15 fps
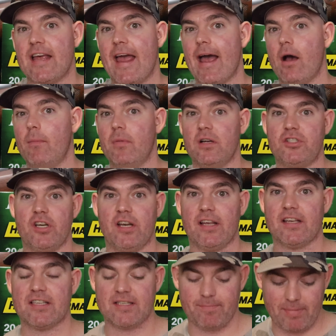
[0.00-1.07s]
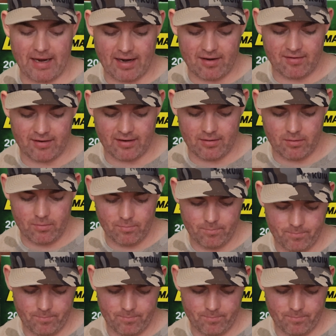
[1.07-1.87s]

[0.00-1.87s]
how much it expanded